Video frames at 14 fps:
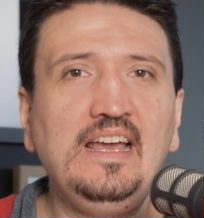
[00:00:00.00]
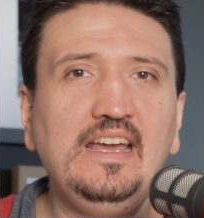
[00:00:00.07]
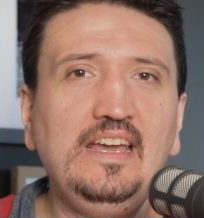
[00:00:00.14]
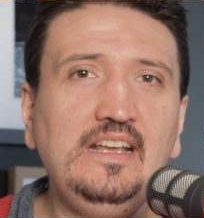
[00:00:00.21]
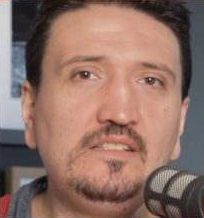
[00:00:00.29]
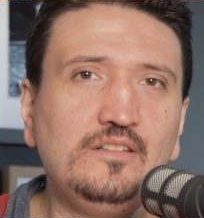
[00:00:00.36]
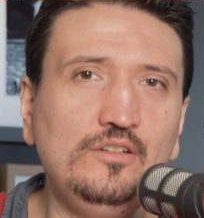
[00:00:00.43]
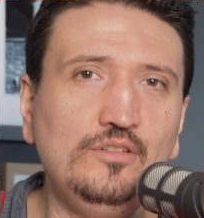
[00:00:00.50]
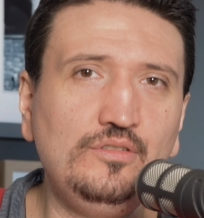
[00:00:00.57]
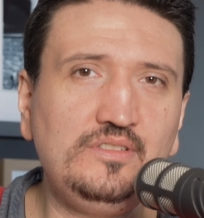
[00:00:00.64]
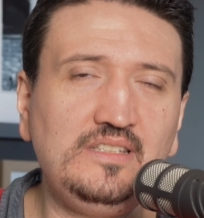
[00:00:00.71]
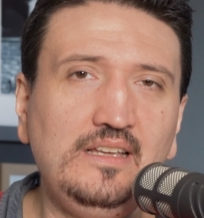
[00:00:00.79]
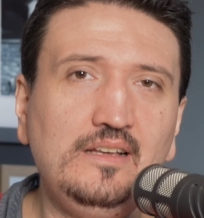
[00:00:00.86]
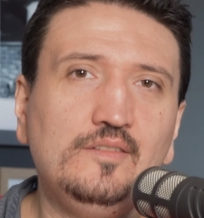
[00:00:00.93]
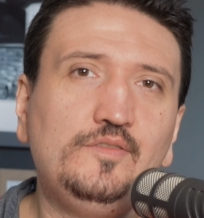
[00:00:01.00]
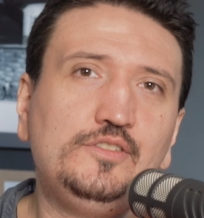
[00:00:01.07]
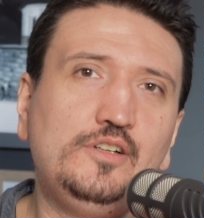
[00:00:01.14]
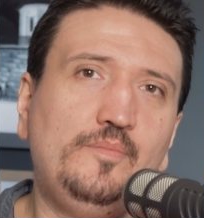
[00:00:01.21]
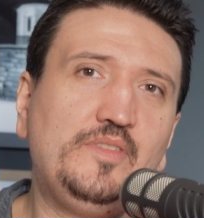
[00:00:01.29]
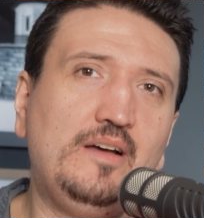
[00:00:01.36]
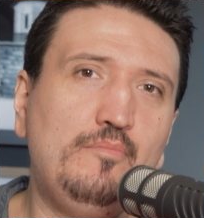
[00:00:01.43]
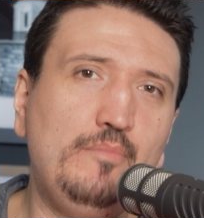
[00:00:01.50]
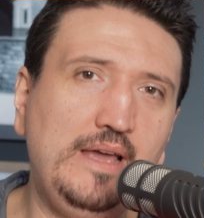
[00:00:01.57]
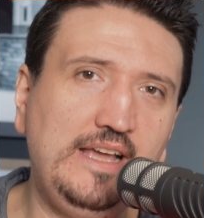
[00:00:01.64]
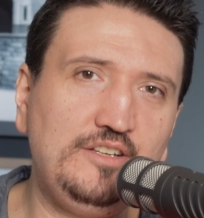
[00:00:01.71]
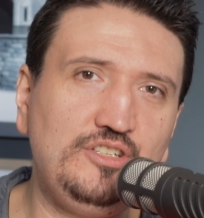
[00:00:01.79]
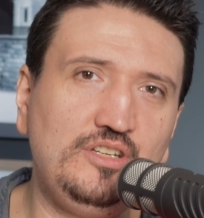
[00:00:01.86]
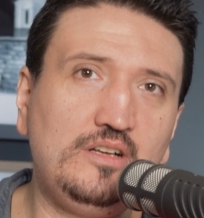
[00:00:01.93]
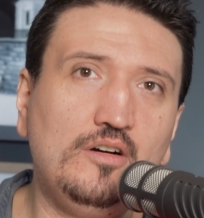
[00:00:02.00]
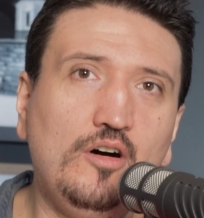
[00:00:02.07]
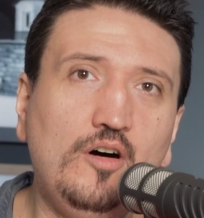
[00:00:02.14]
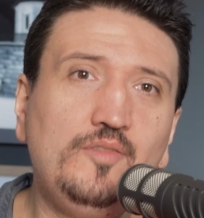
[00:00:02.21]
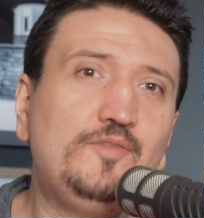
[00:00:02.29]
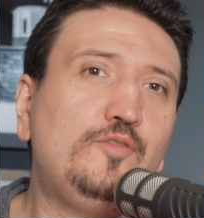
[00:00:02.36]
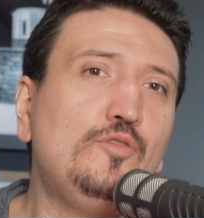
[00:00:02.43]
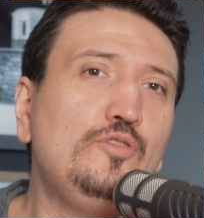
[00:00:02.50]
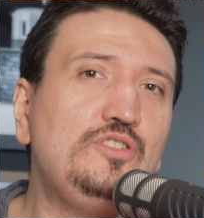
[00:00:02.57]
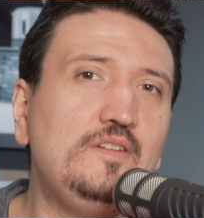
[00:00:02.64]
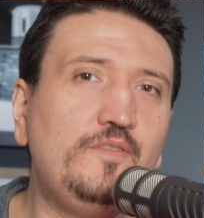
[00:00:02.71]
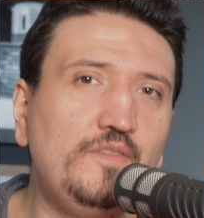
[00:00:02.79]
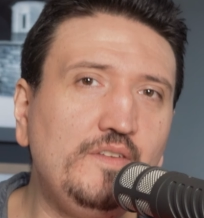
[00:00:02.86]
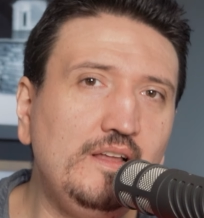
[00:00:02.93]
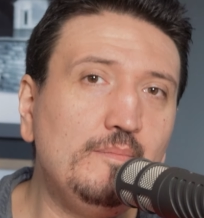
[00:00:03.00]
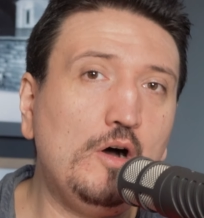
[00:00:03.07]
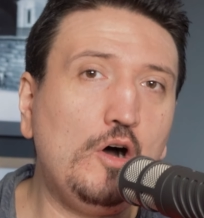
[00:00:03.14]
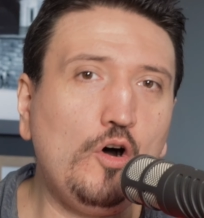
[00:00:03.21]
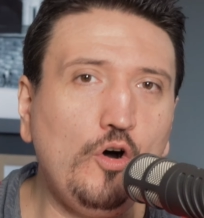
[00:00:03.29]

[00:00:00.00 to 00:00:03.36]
is losing from the magic of Fujifilm